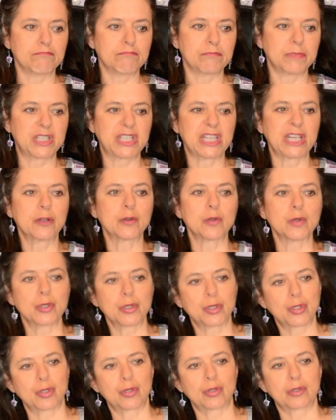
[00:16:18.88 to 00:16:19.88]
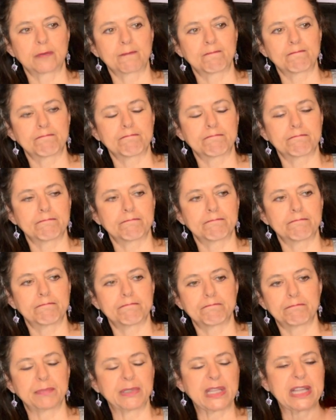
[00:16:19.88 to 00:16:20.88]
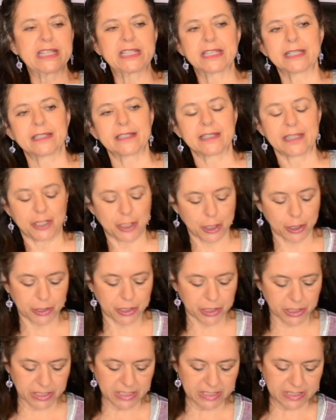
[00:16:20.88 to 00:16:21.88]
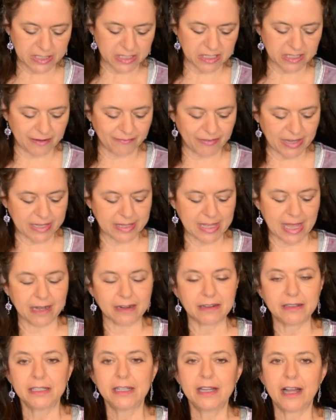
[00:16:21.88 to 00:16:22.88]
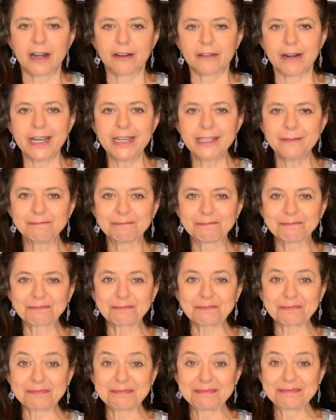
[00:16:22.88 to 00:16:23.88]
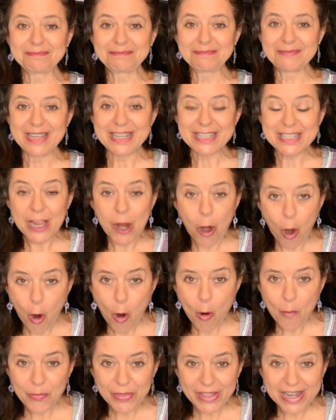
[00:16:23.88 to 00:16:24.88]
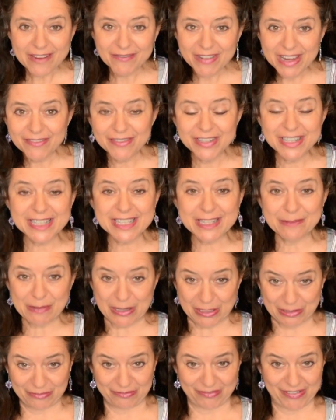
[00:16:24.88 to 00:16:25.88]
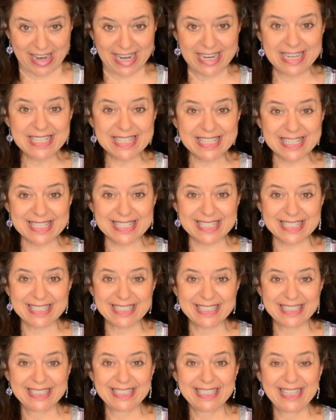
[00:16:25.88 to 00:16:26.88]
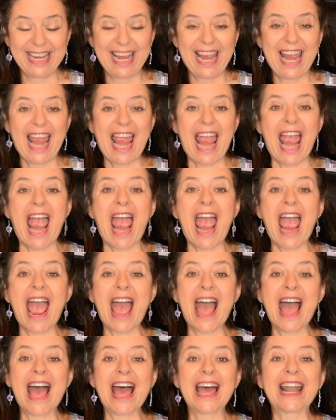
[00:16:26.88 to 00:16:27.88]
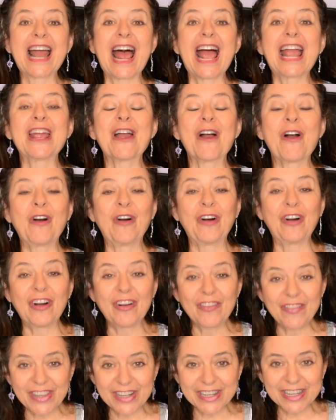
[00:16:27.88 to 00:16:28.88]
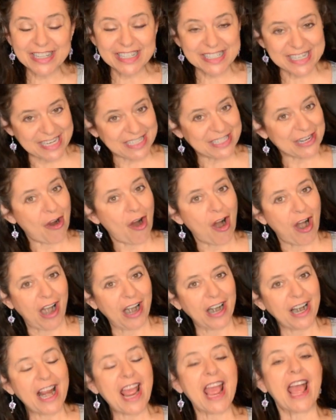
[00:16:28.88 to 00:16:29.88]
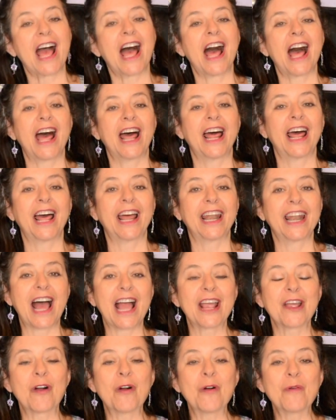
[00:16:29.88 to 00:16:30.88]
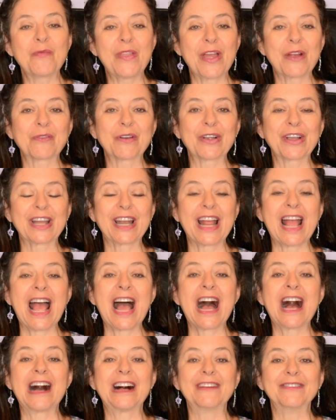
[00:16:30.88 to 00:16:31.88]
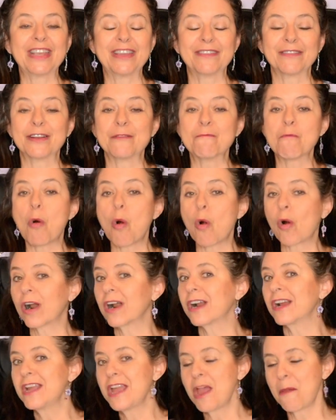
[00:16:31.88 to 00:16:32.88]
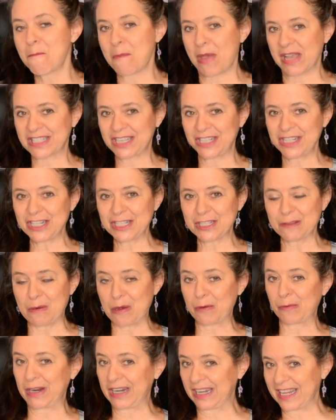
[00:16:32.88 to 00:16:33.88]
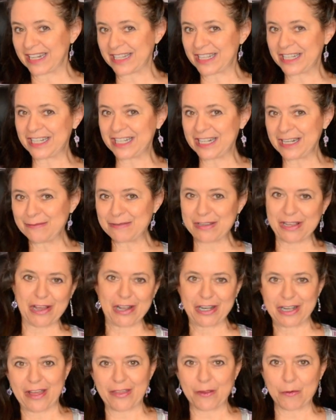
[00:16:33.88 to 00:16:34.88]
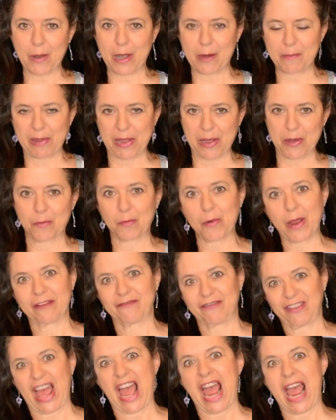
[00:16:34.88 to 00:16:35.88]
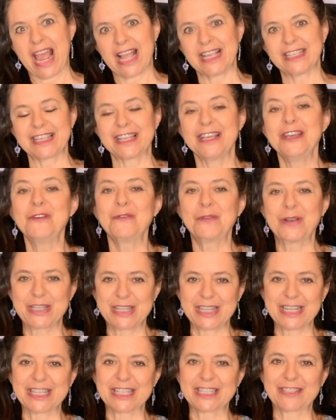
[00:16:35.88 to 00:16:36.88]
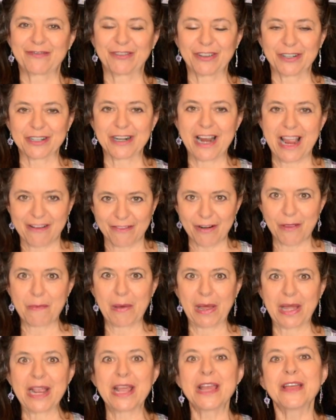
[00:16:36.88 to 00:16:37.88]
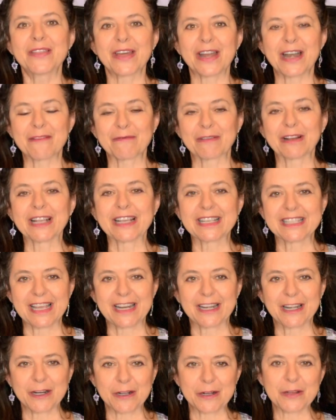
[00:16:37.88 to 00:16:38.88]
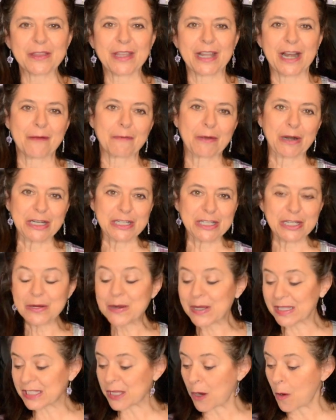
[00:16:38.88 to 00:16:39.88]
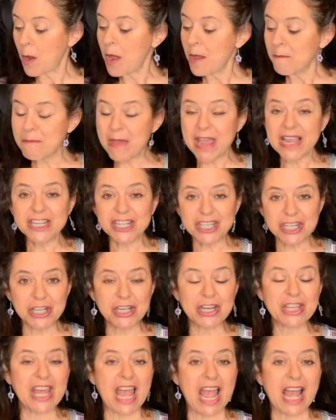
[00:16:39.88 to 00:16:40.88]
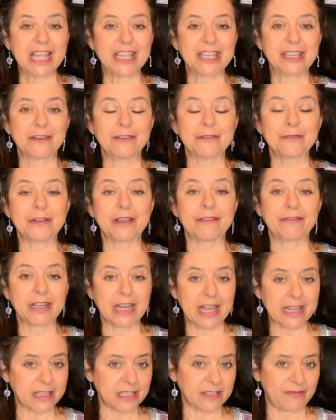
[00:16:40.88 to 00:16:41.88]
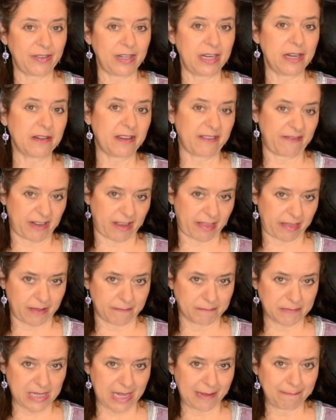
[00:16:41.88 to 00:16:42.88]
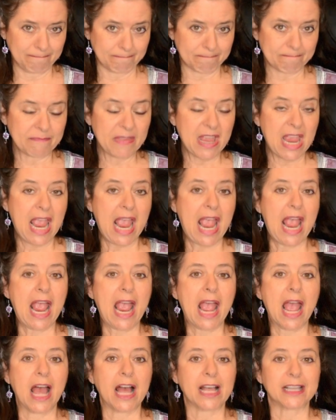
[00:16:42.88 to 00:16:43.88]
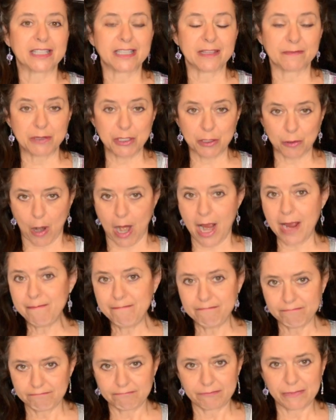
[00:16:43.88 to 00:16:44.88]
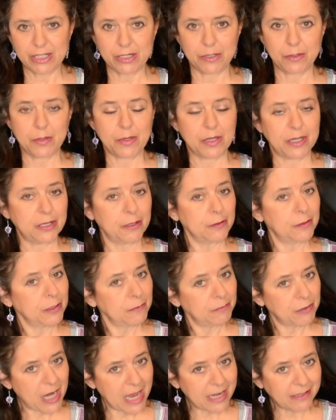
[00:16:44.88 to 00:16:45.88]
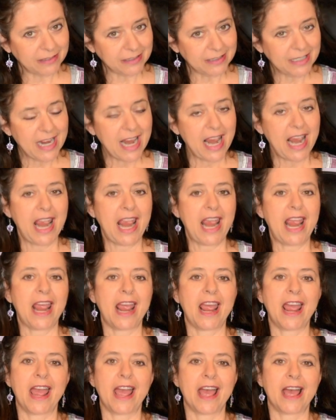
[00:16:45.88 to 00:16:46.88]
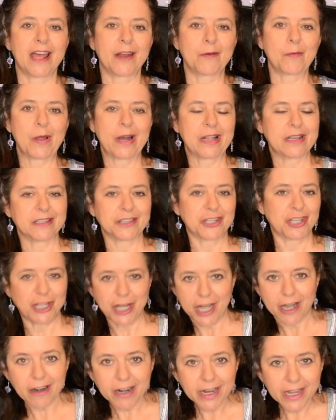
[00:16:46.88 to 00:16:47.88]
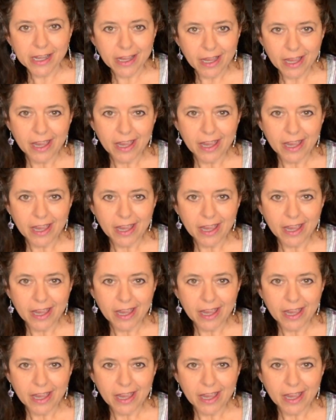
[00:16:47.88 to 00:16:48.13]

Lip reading: singles places at churches and stuff like that. All right? So I hope that I've given you some good advice, and I hope that you're going to take to heart, and I hope that we're going to have even more messages about relationships. I got another one about red flags, which is for everybody, that I'm really excited that I'm going to do. And so make sure that if you like this video, give it a thumbs up, and subscribe to the YouTube channel, and what else? Share it.